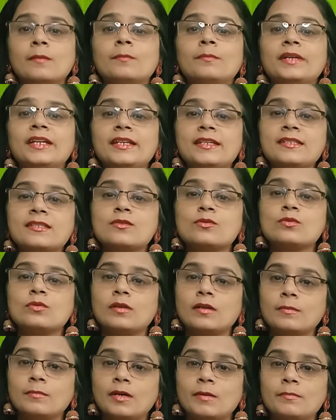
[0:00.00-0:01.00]
Please do
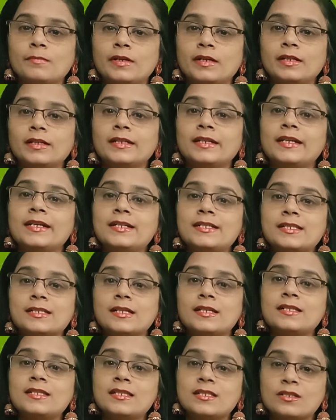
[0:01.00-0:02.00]
remember, kids
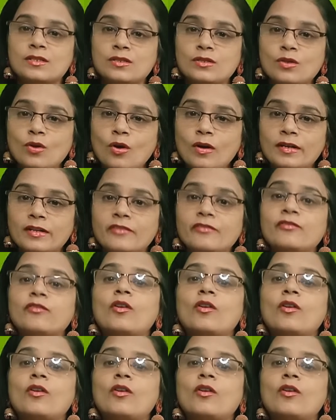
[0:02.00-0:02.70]
is not a